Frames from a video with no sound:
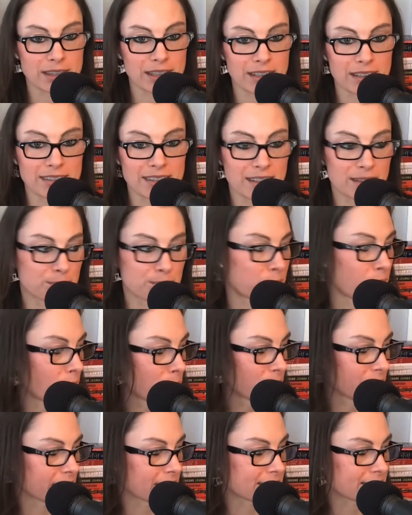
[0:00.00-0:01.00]
The
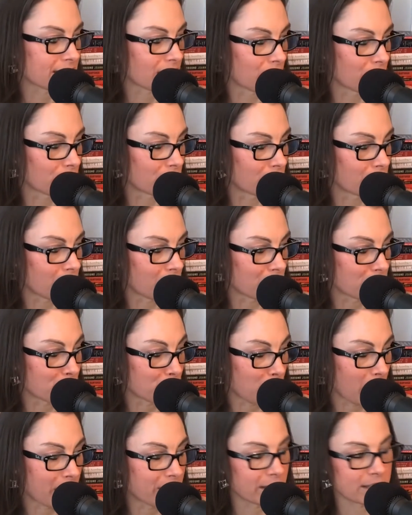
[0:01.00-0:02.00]
publics are the
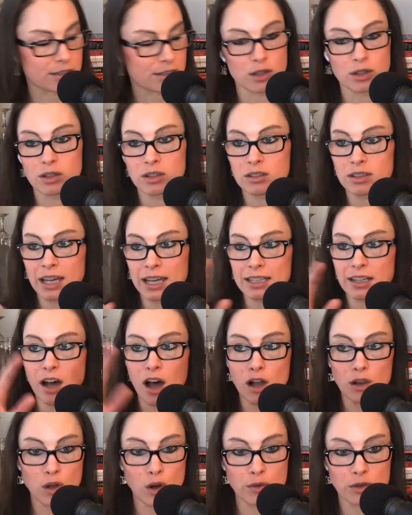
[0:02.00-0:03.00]
privates are kind of
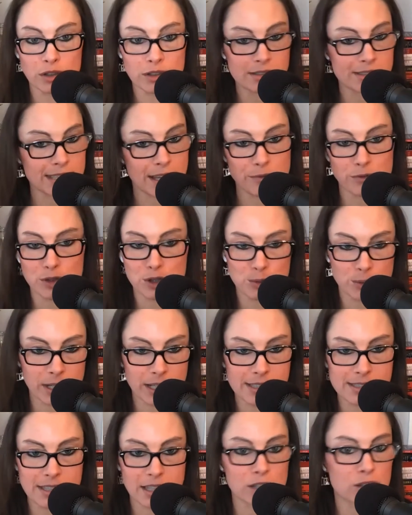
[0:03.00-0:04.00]
all over. Same for the
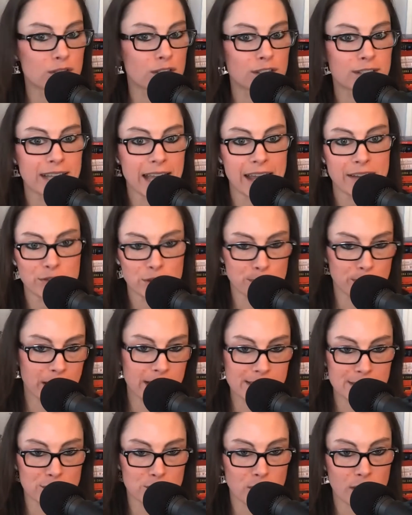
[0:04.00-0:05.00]
rigs. You can look at every
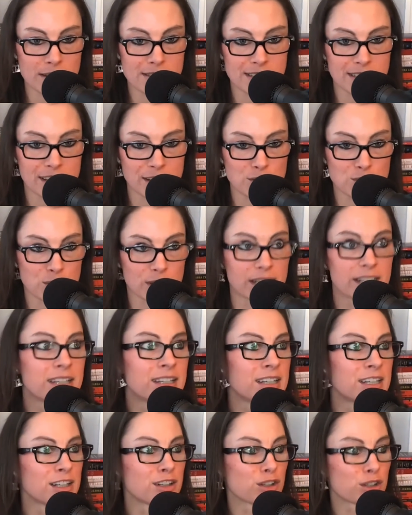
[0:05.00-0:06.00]
basin across the country,
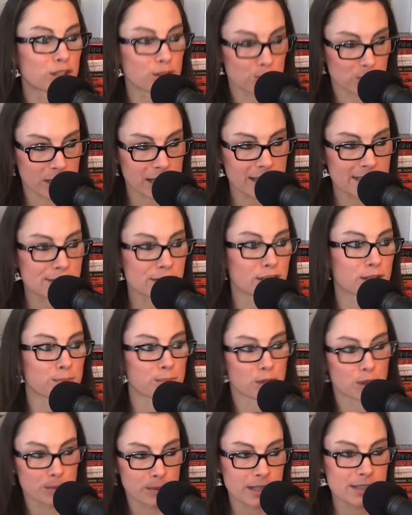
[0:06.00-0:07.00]
look at rigs, look at
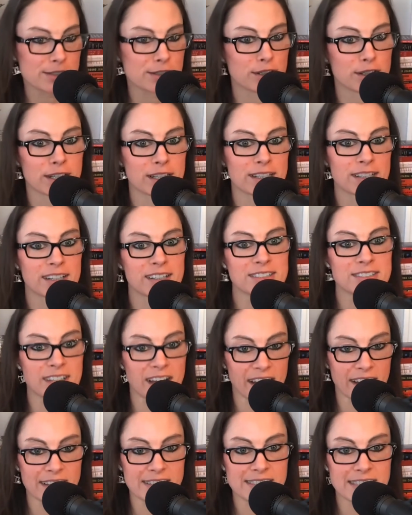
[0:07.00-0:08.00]
permits, look at
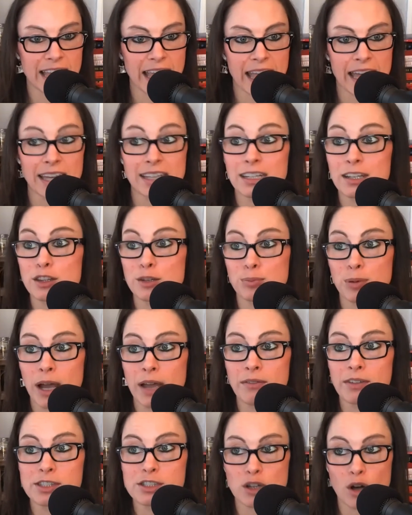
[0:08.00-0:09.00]
ducks, and the
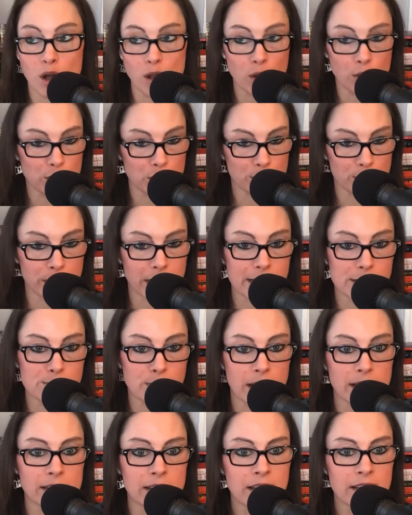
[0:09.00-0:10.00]
privates are all over the place,
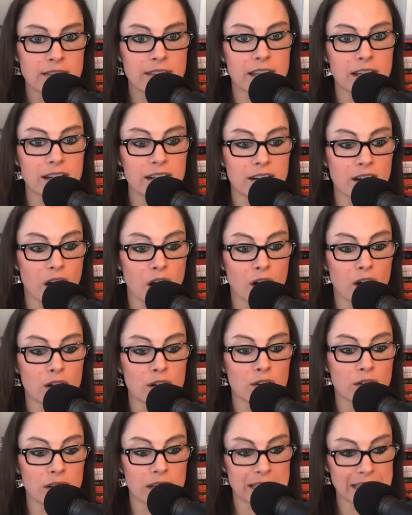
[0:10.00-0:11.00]
right? They
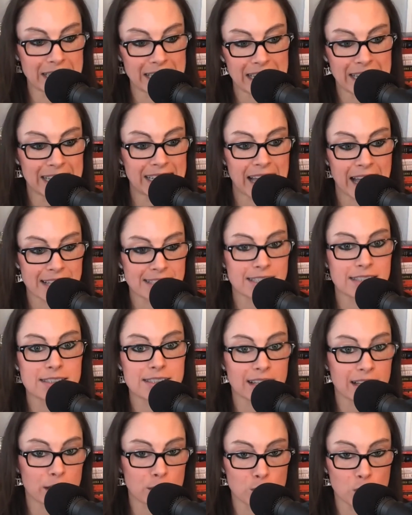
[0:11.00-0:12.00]
are in essence
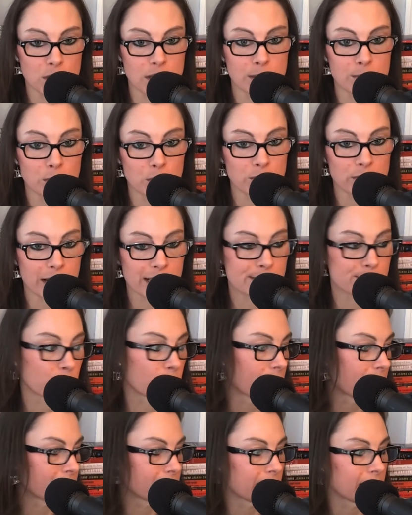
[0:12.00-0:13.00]
a little more nimble, flexible,
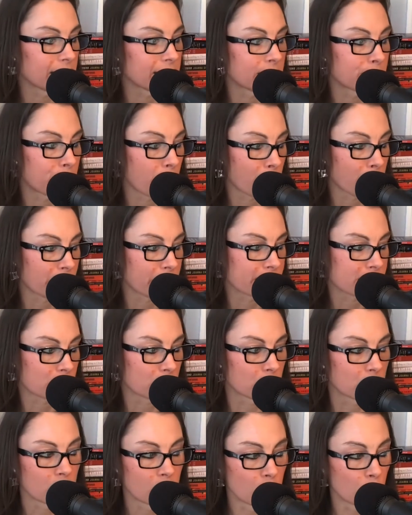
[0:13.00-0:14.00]
and the publics
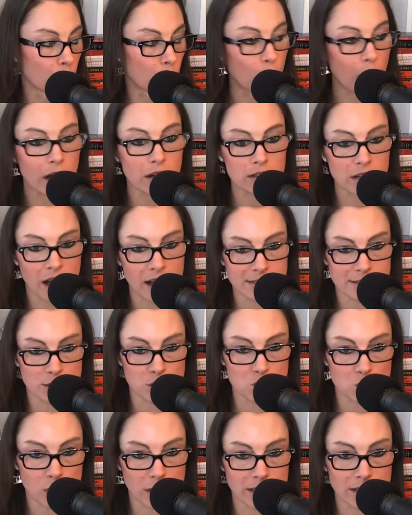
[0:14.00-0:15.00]
are well
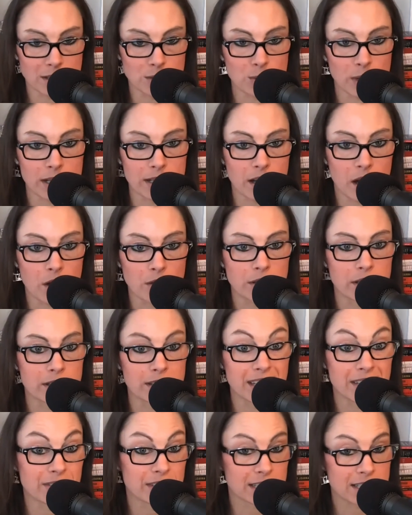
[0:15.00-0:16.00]
concentrated, right?
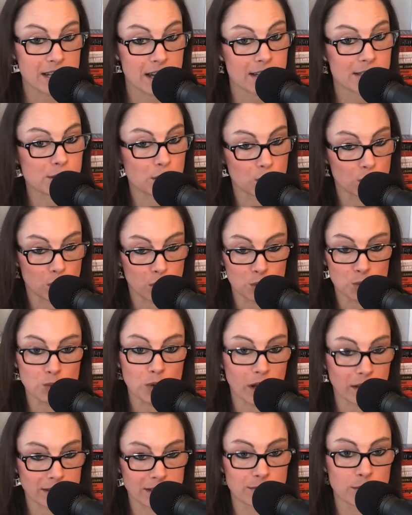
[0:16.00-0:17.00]
Even the ducks are
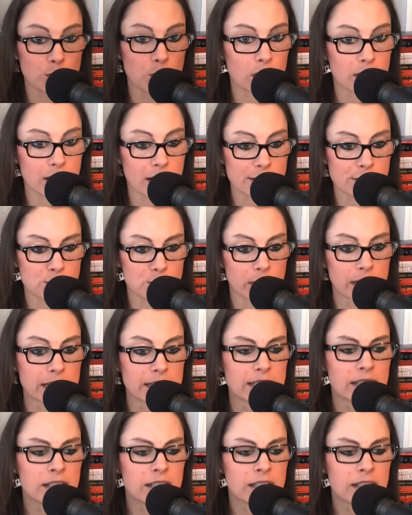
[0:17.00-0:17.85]
relatively well concentrated.